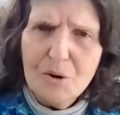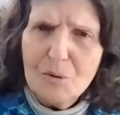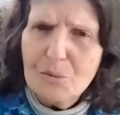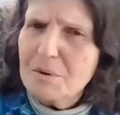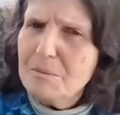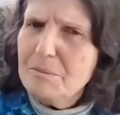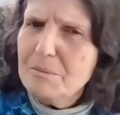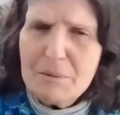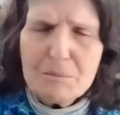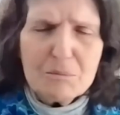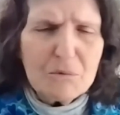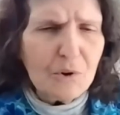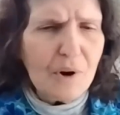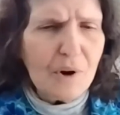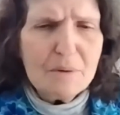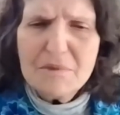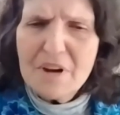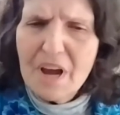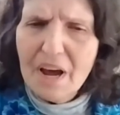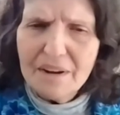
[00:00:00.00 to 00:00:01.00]
Remember,
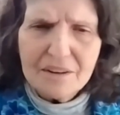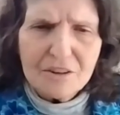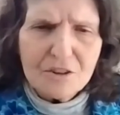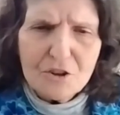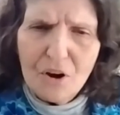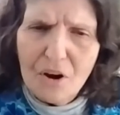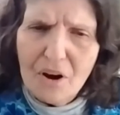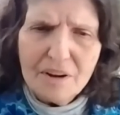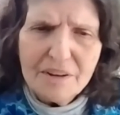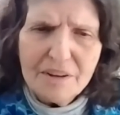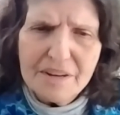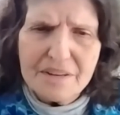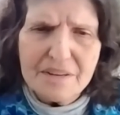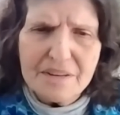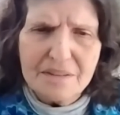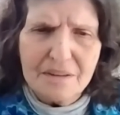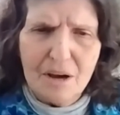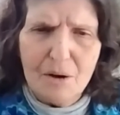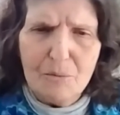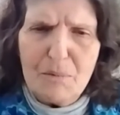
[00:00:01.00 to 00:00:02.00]
I'm not
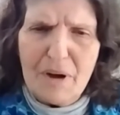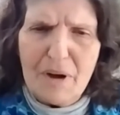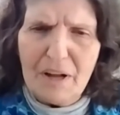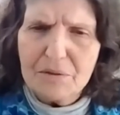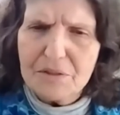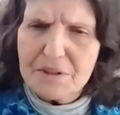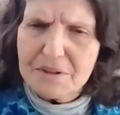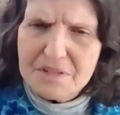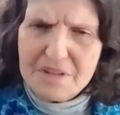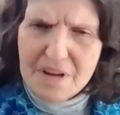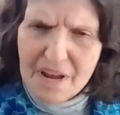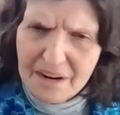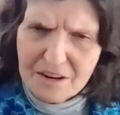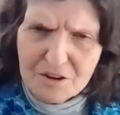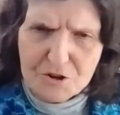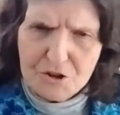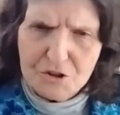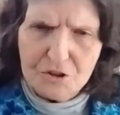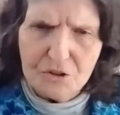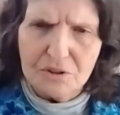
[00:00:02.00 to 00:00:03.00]
talking about the
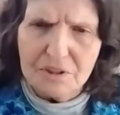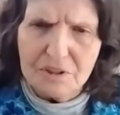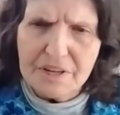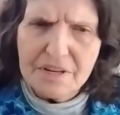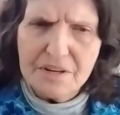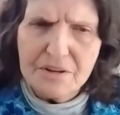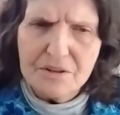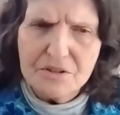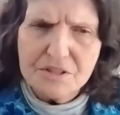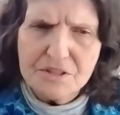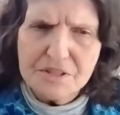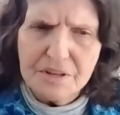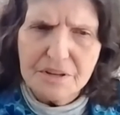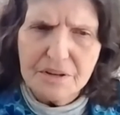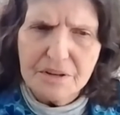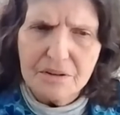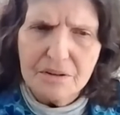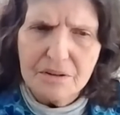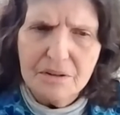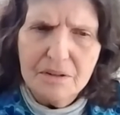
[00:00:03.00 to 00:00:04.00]
national leaders
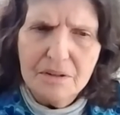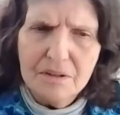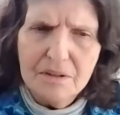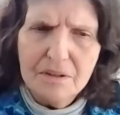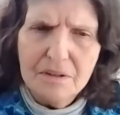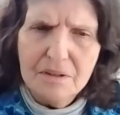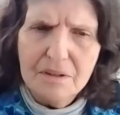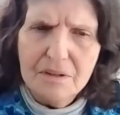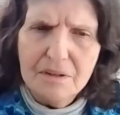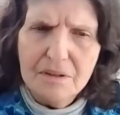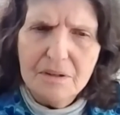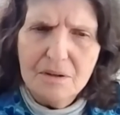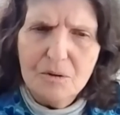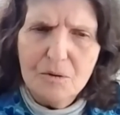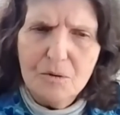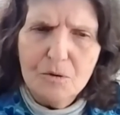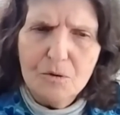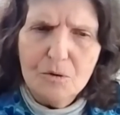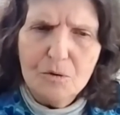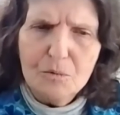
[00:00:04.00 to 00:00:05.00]
here,
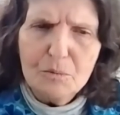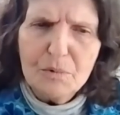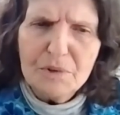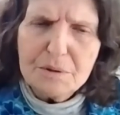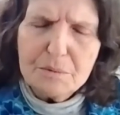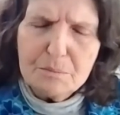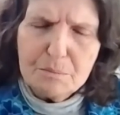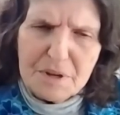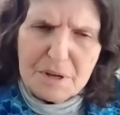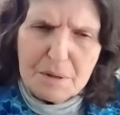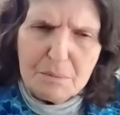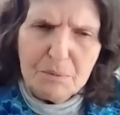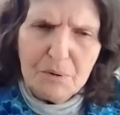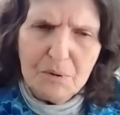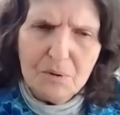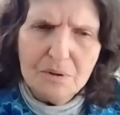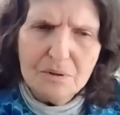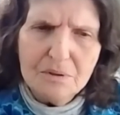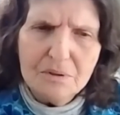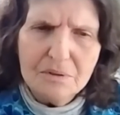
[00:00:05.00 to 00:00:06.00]
but the
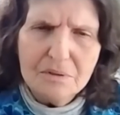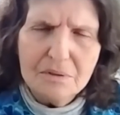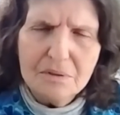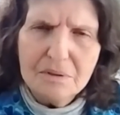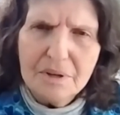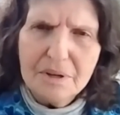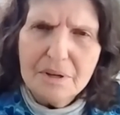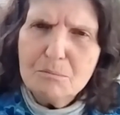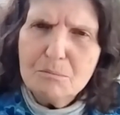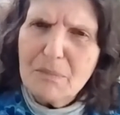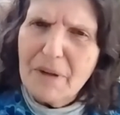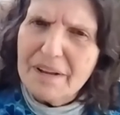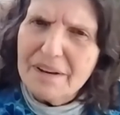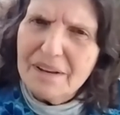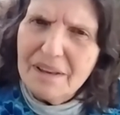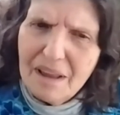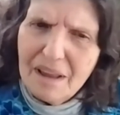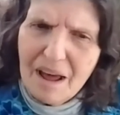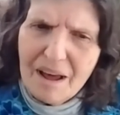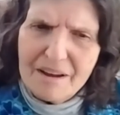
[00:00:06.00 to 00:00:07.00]
people in my
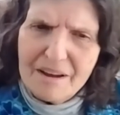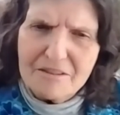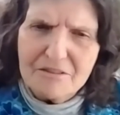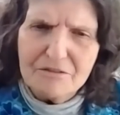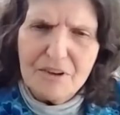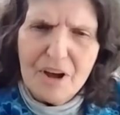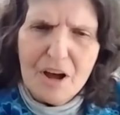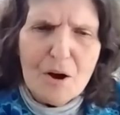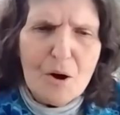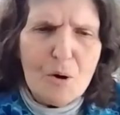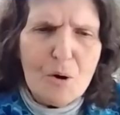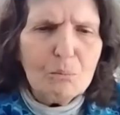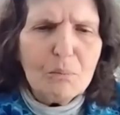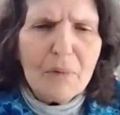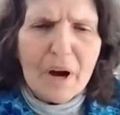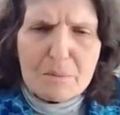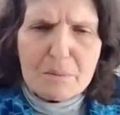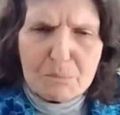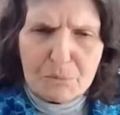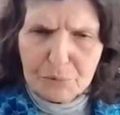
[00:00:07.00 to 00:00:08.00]
life.
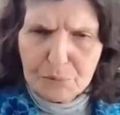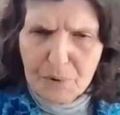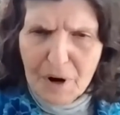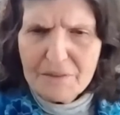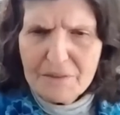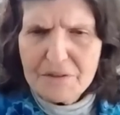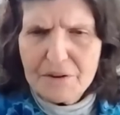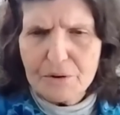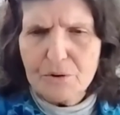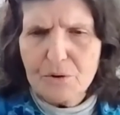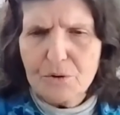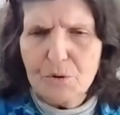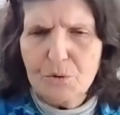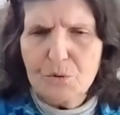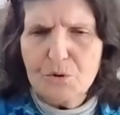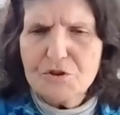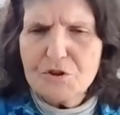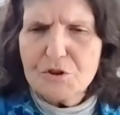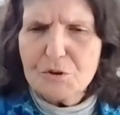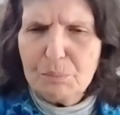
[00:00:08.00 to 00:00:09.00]
My brother who
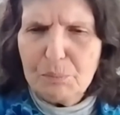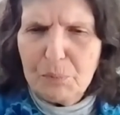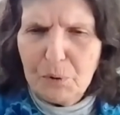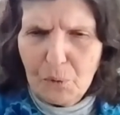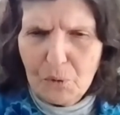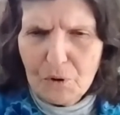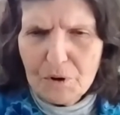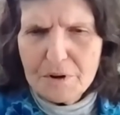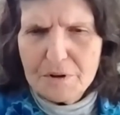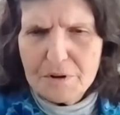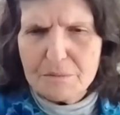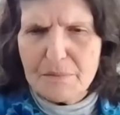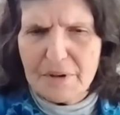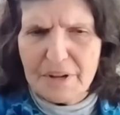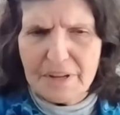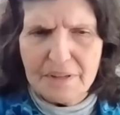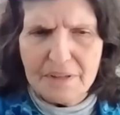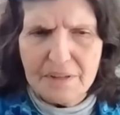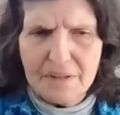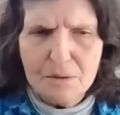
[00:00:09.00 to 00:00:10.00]
has supported
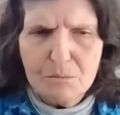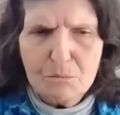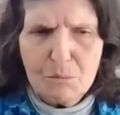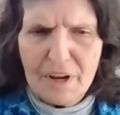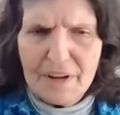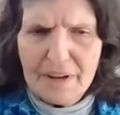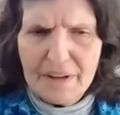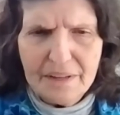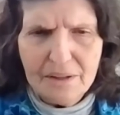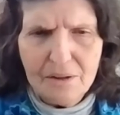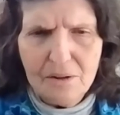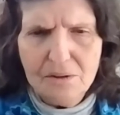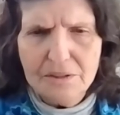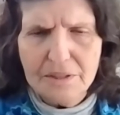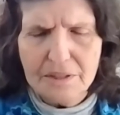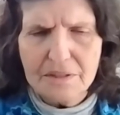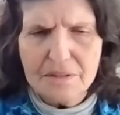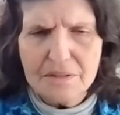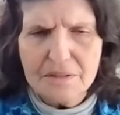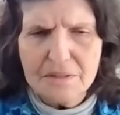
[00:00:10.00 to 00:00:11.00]
me in my
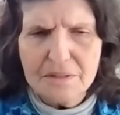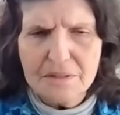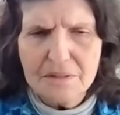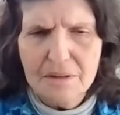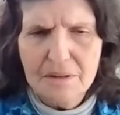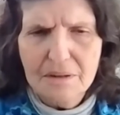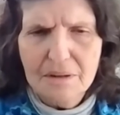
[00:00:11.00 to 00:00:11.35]
illness.